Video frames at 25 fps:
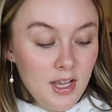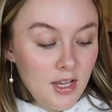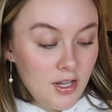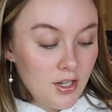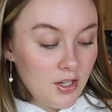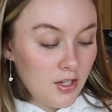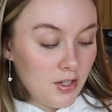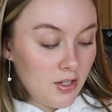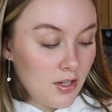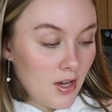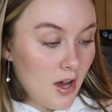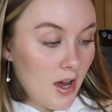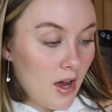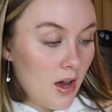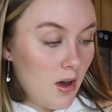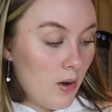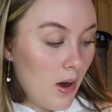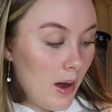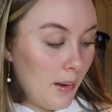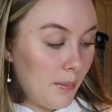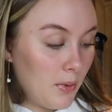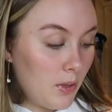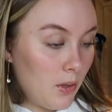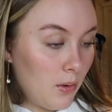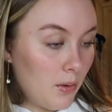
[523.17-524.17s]
So
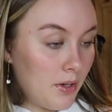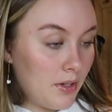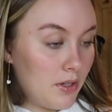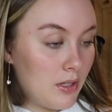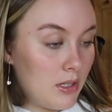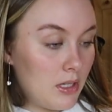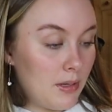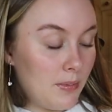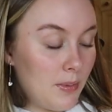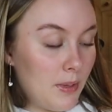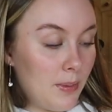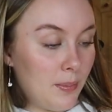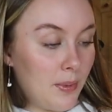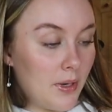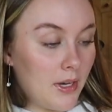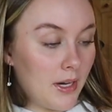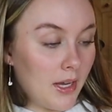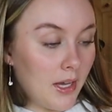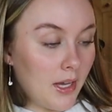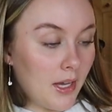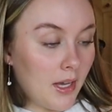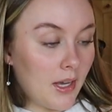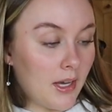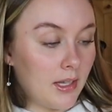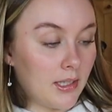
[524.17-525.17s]
I'm going to be
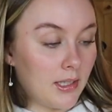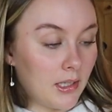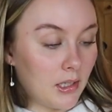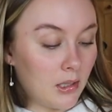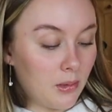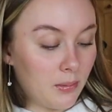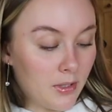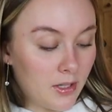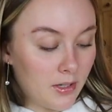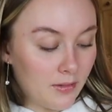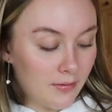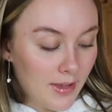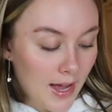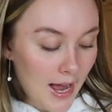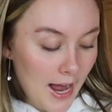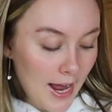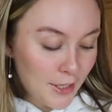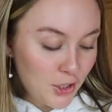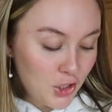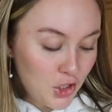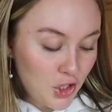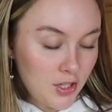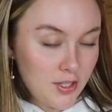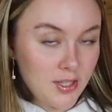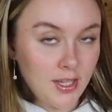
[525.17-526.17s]
putting a little bit of
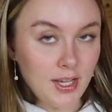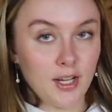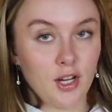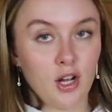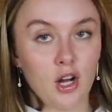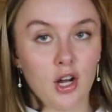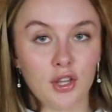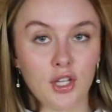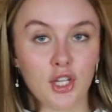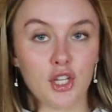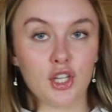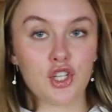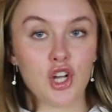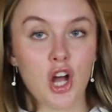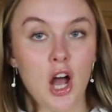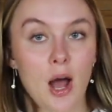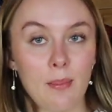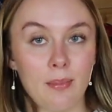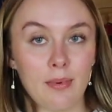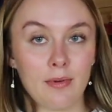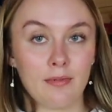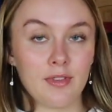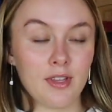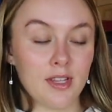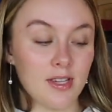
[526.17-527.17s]
that just like on the
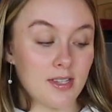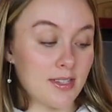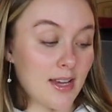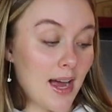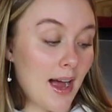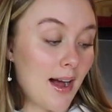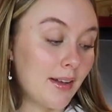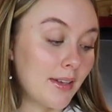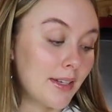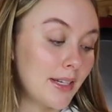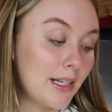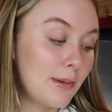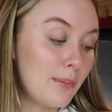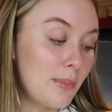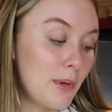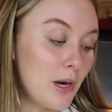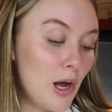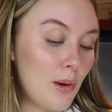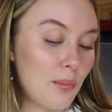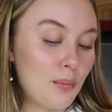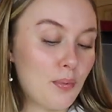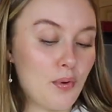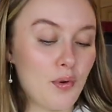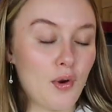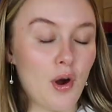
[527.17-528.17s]
top of the salad, but
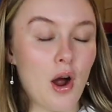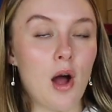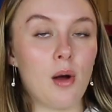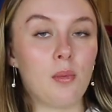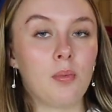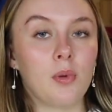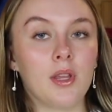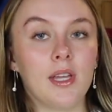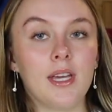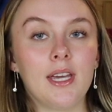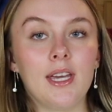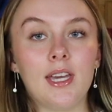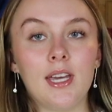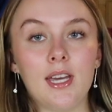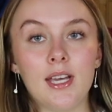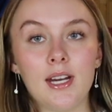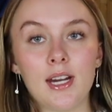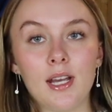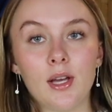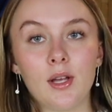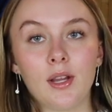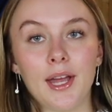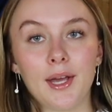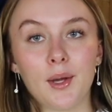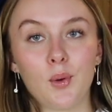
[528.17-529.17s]
I'll probably eat
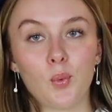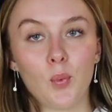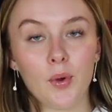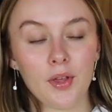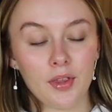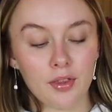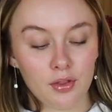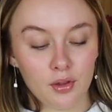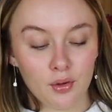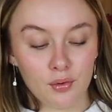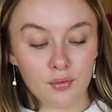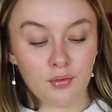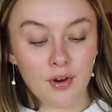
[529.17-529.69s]
it like with the